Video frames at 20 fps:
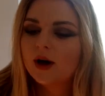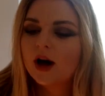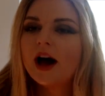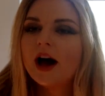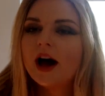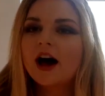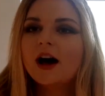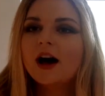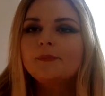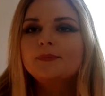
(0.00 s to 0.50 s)

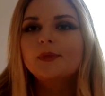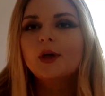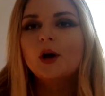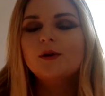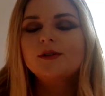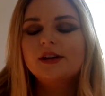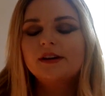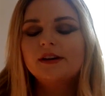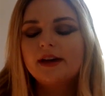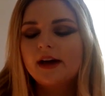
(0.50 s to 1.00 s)
Um,
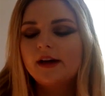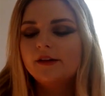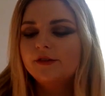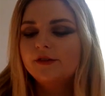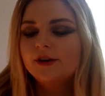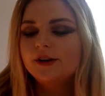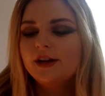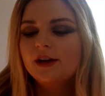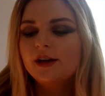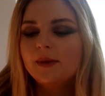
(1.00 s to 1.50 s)
Hotel
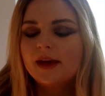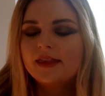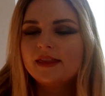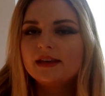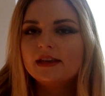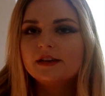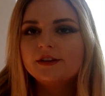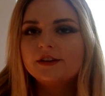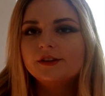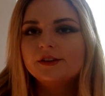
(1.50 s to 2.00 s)
California by
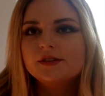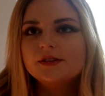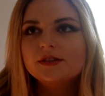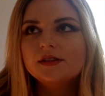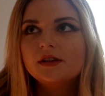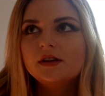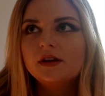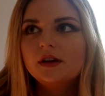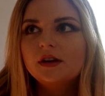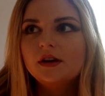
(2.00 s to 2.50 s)
the
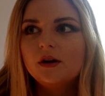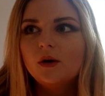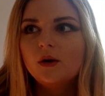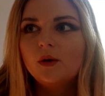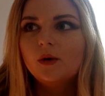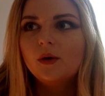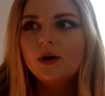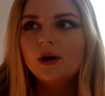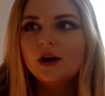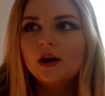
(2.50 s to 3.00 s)
Eagles
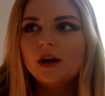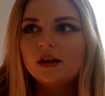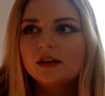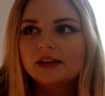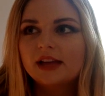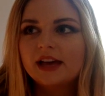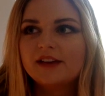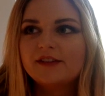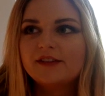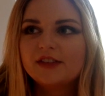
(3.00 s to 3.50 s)
or
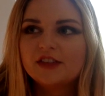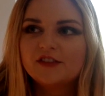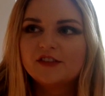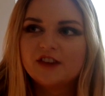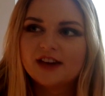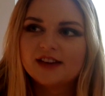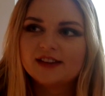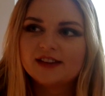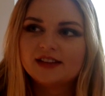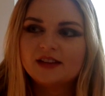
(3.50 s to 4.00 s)
Life in the
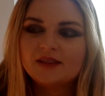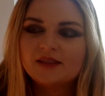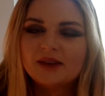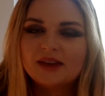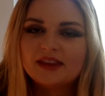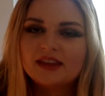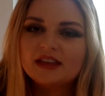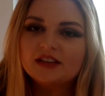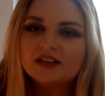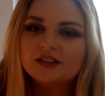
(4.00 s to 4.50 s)
Fast Lane
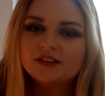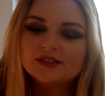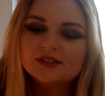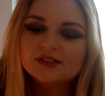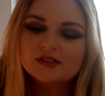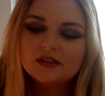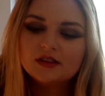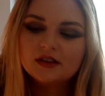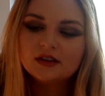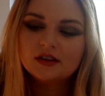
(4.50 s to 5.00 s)
by the
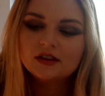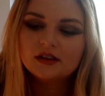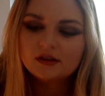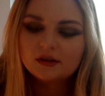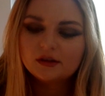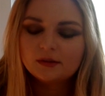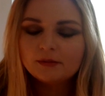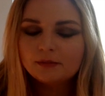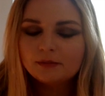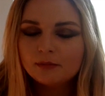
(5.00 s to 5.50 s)
Eagles.
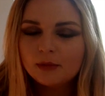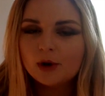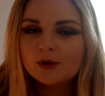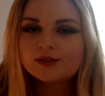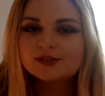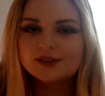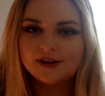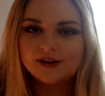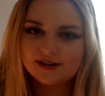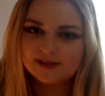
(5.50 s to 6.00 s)

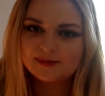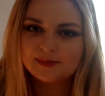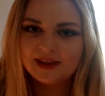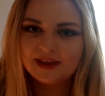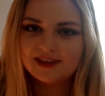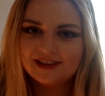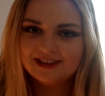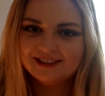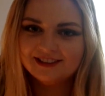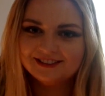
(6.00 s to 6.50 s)
Most songs by
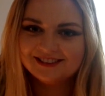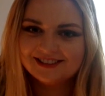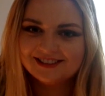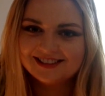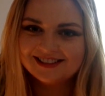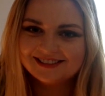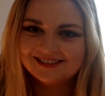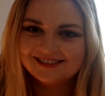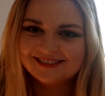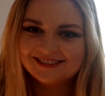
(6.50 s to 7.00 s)
the
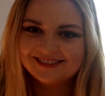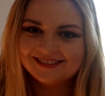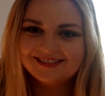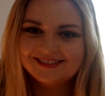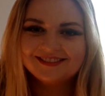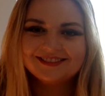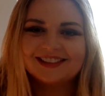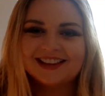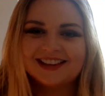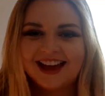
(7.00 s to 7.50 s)
Eagles.
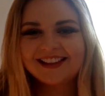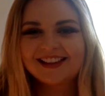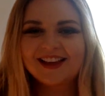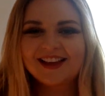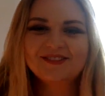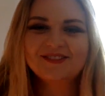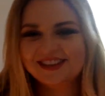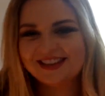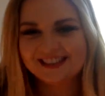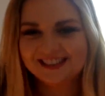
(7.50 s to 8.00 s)
I
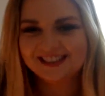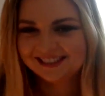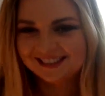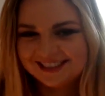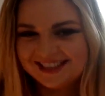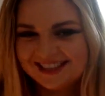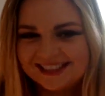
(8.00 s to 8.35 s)
love the Eagles.